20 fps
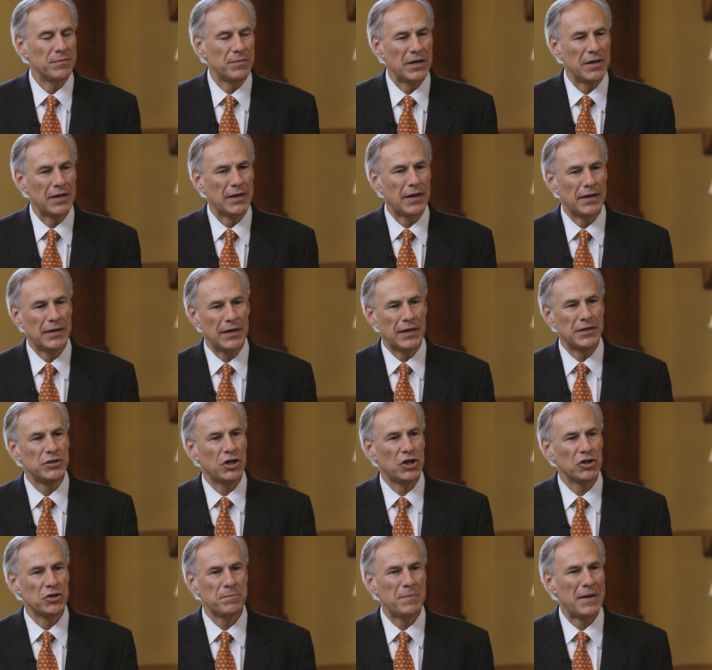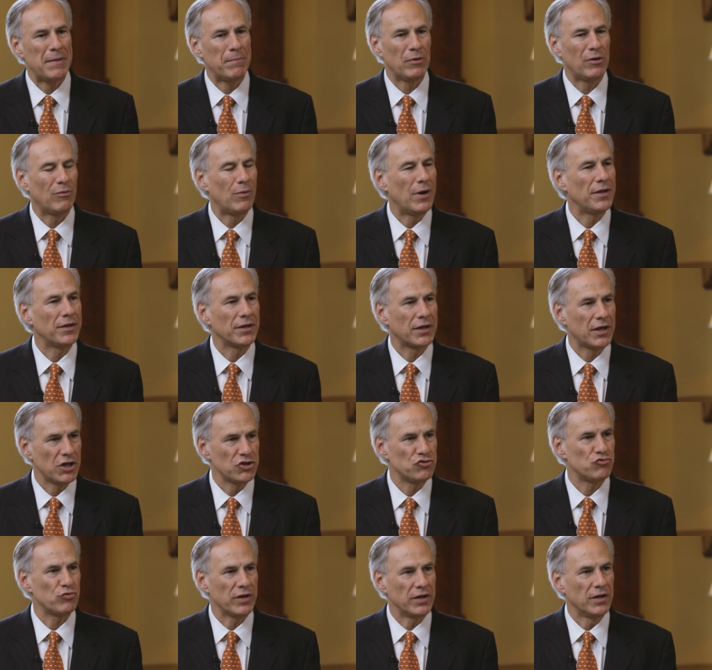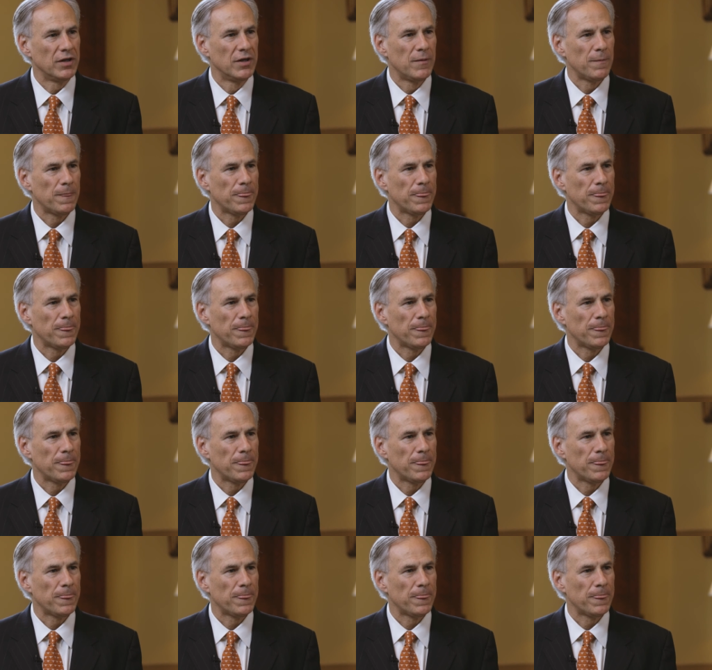I mean, I, I talk to people around the country